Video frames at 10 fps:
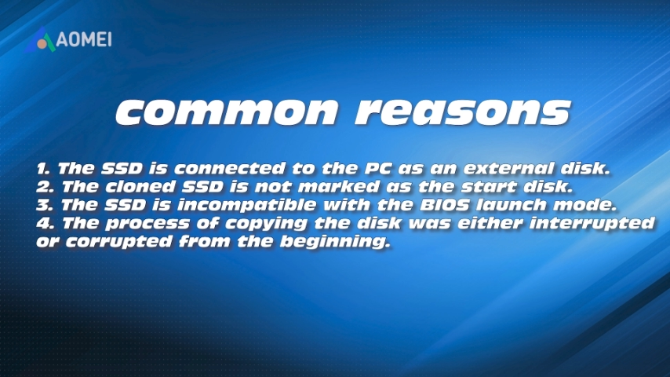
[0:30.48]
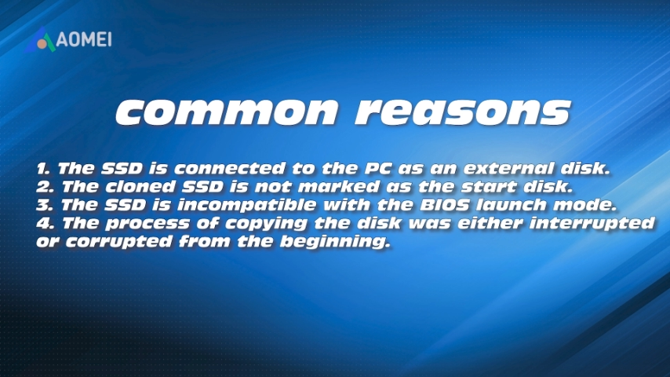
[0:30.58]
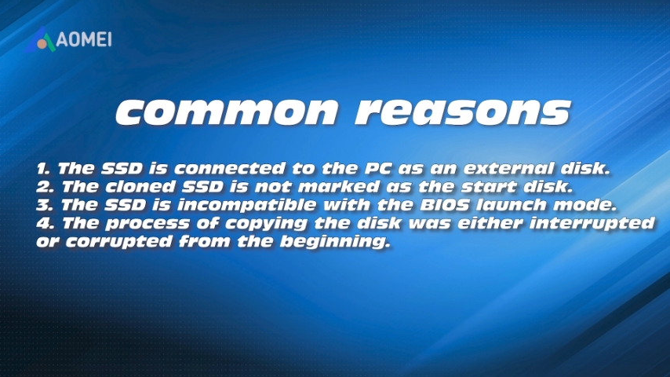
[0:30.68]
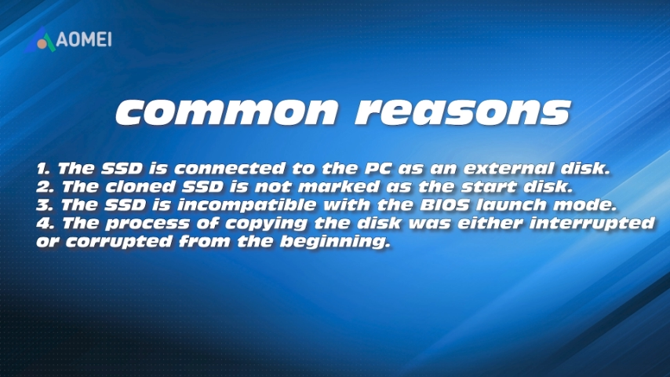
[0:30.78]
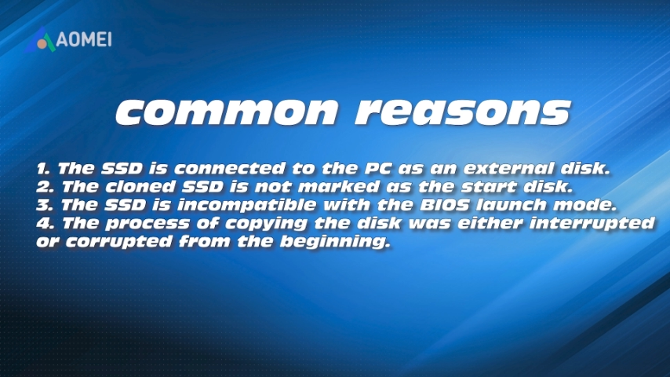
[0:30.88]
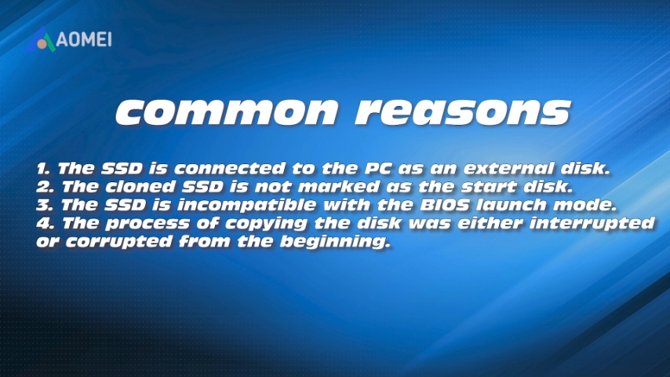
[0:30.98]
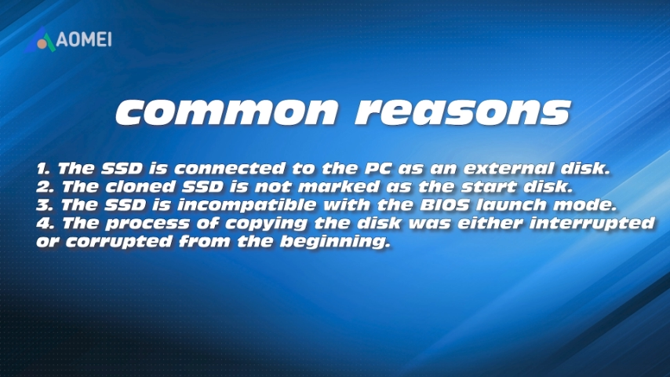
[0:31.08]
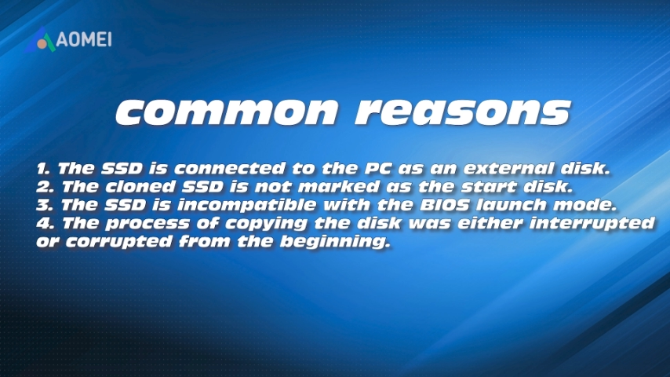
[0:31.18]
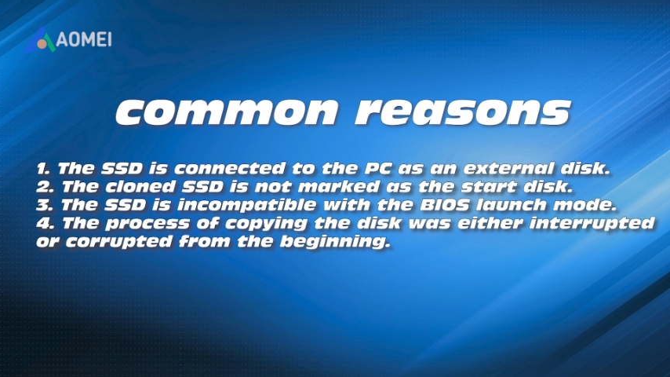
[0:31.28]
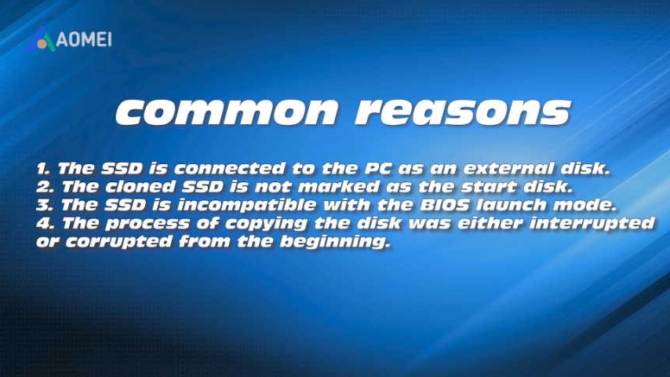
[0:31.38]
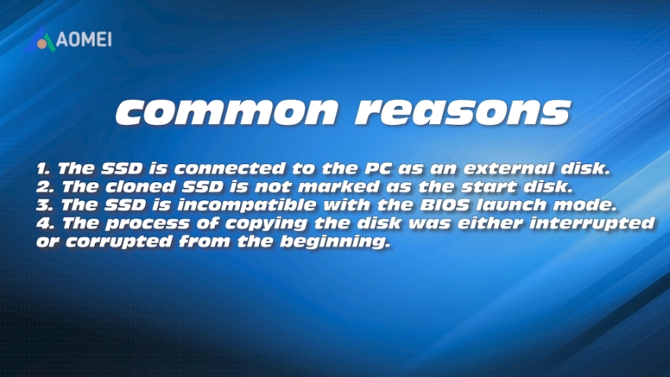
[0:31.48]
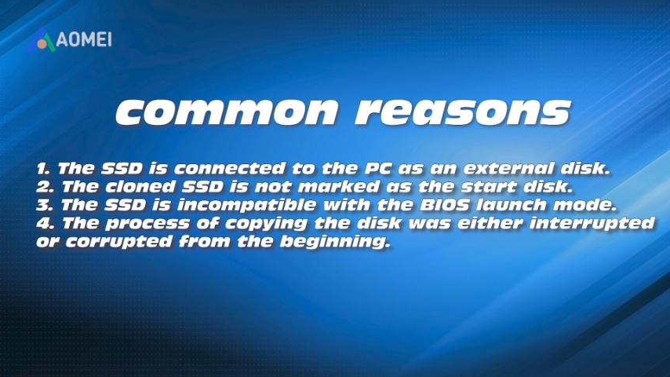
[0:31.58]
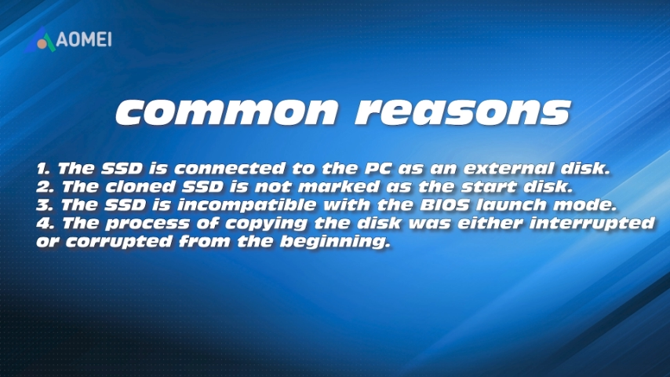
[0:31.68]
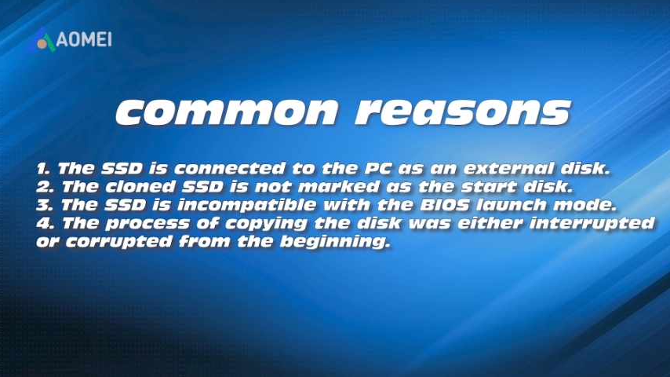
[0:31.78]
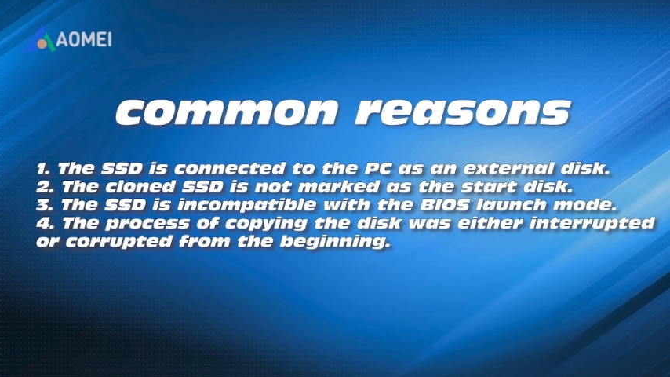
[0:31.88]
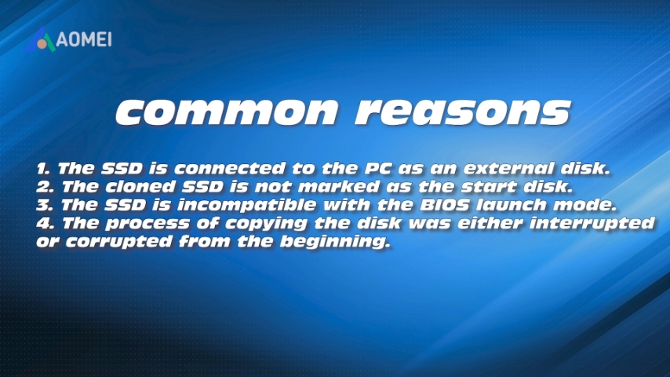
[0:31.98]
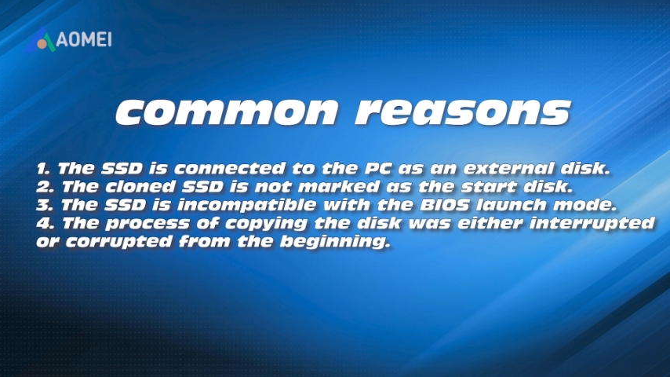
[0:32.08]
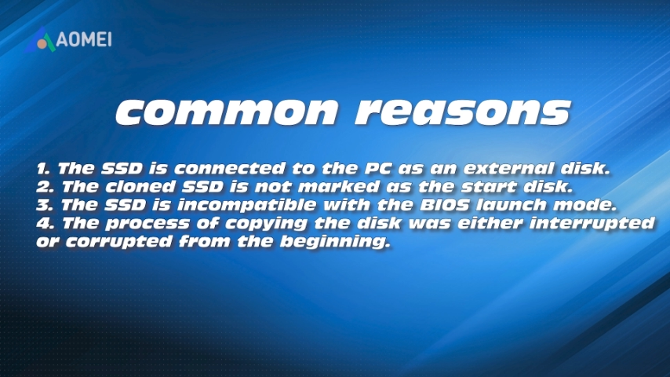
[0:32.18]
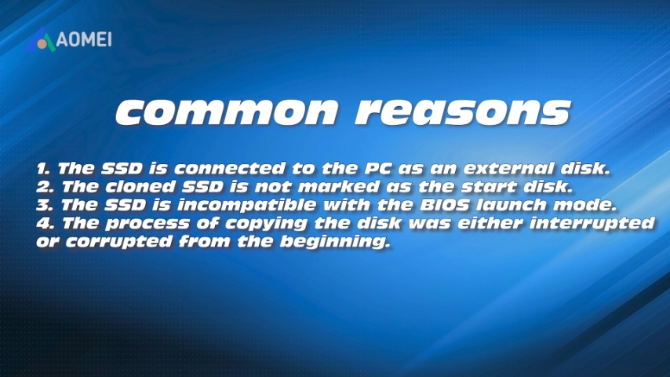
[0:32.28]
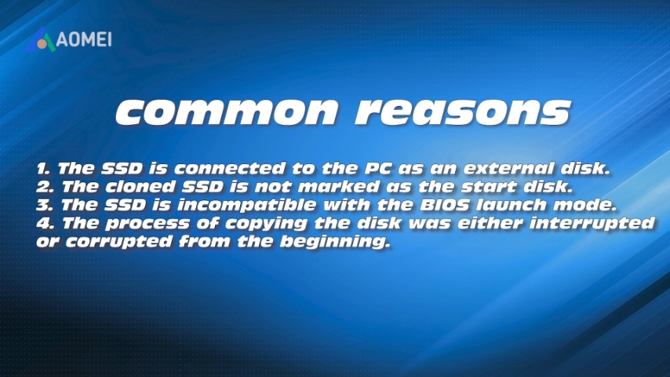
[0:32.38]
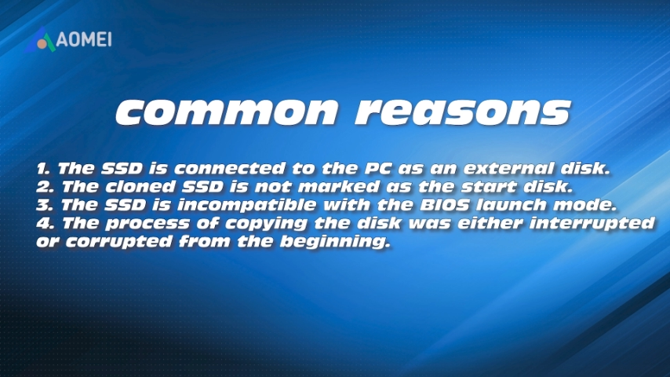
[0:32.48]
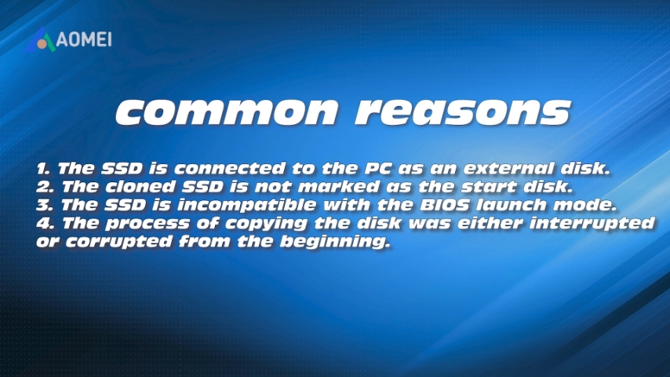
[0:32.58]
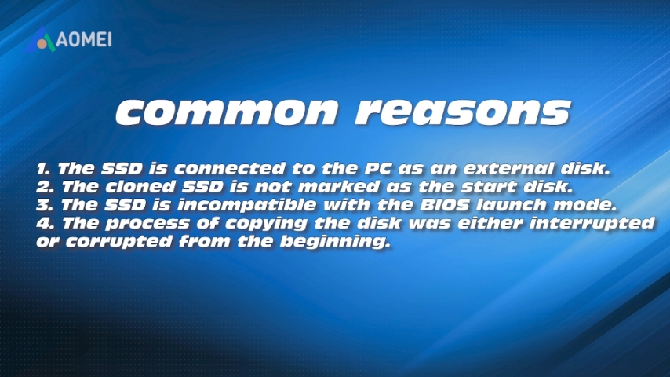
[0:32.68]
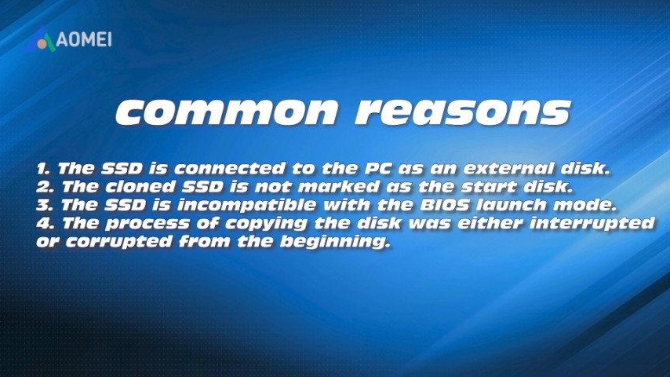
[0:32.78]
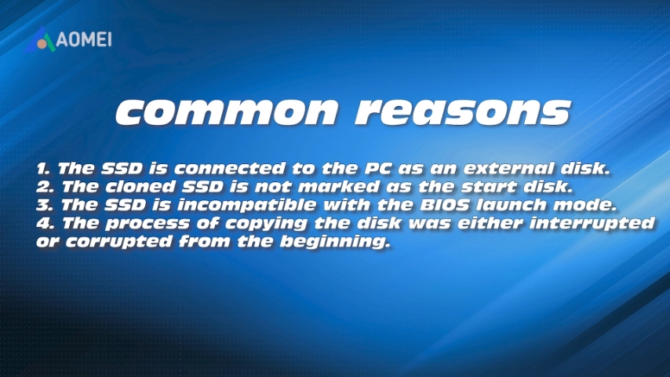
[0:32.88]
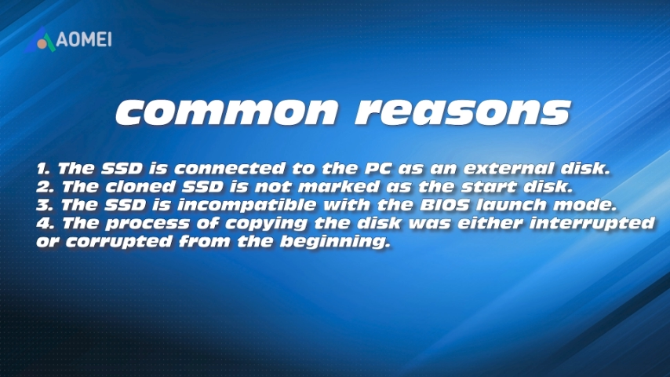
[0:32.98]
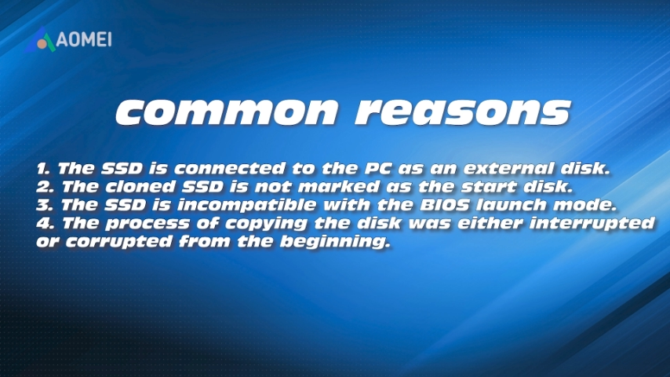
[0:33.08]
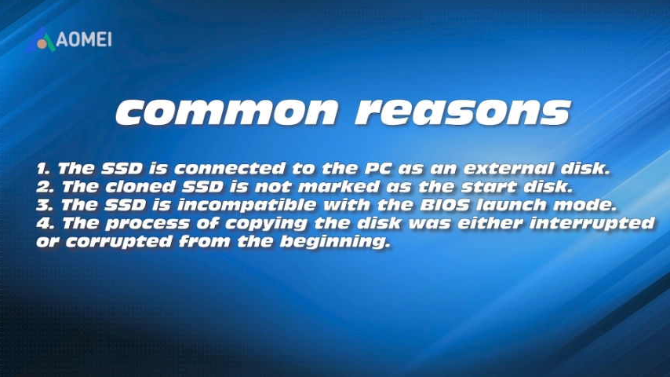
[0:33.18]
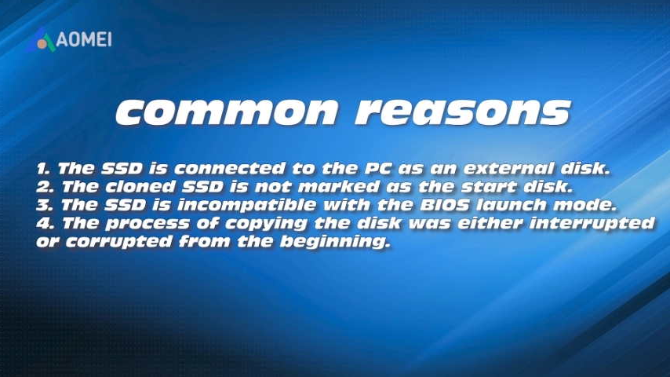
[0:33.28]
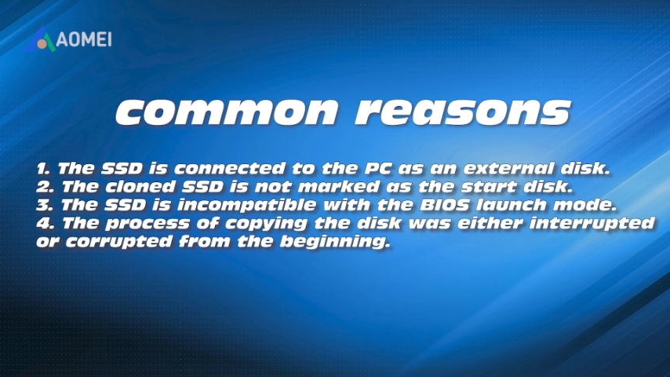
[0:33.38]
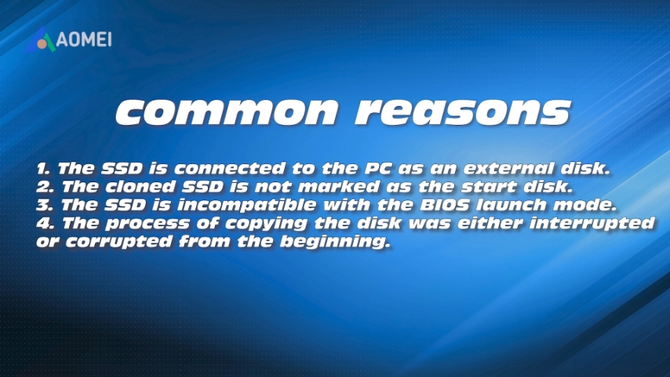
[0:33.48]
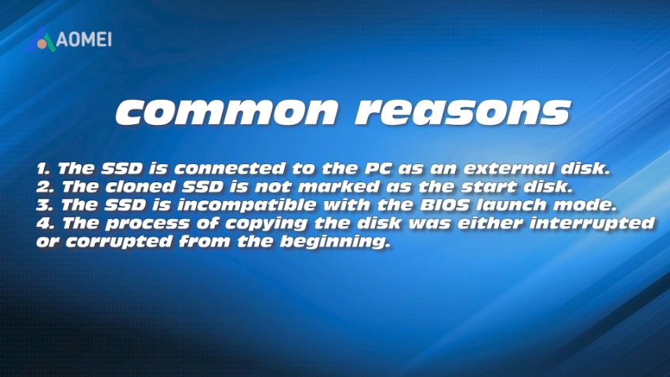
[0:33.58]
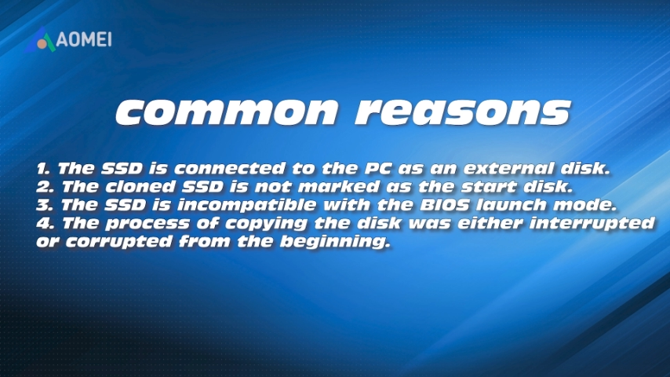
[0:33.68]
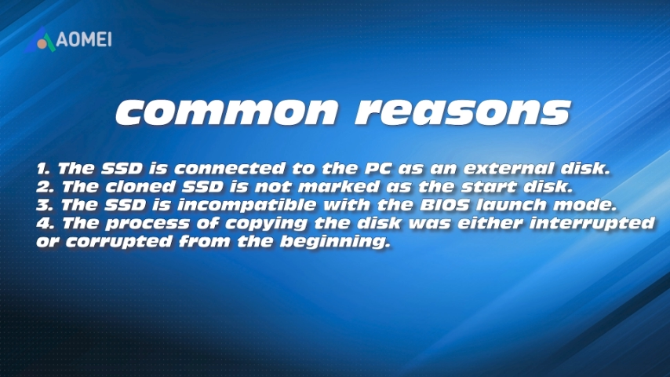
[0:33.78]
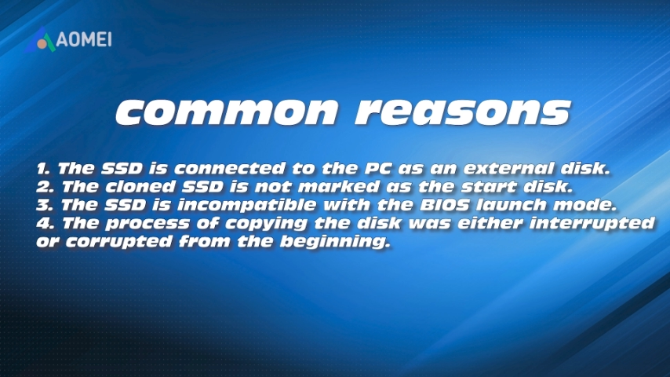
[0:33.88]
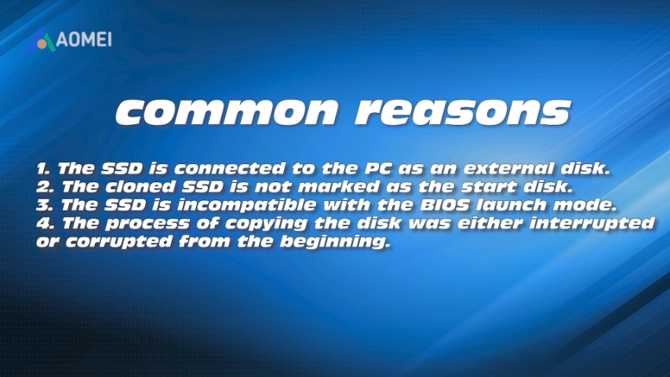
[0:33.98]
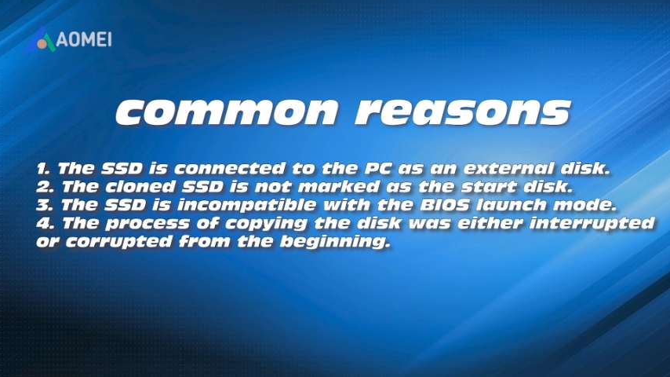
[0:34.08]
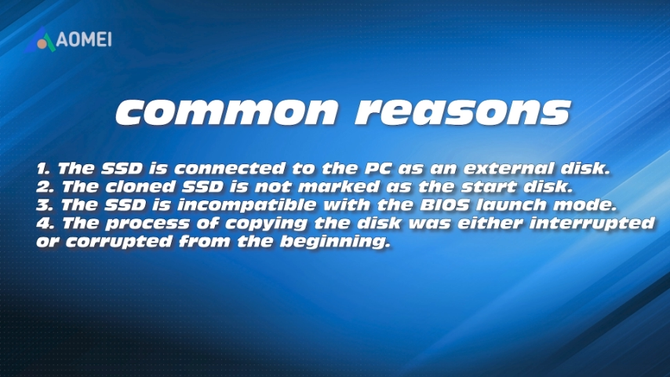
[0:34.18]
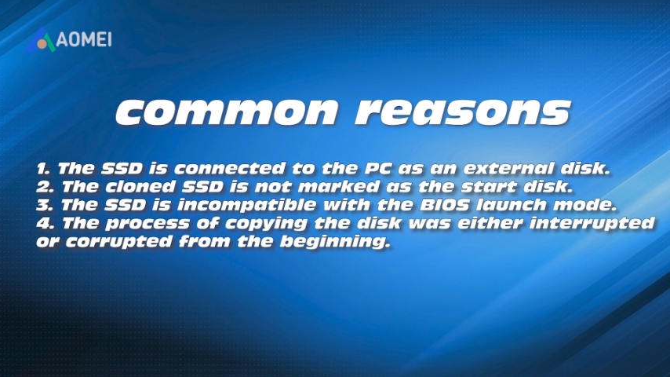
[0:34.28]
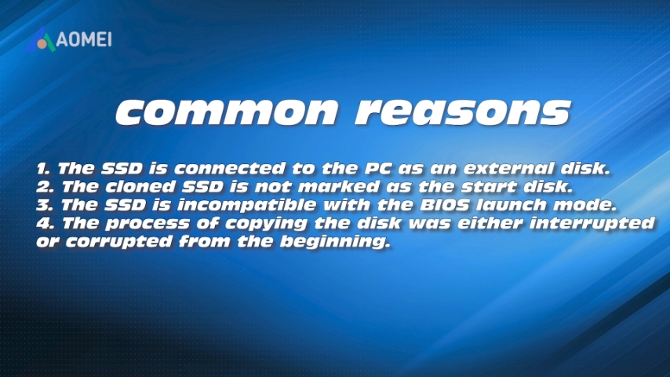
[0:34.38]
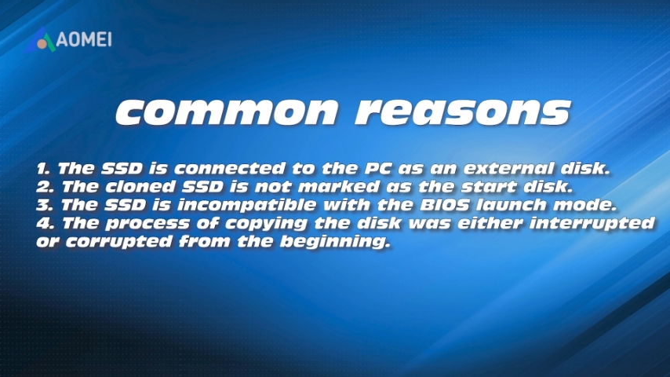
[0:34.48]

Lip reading: Nobody's mouth can be seen.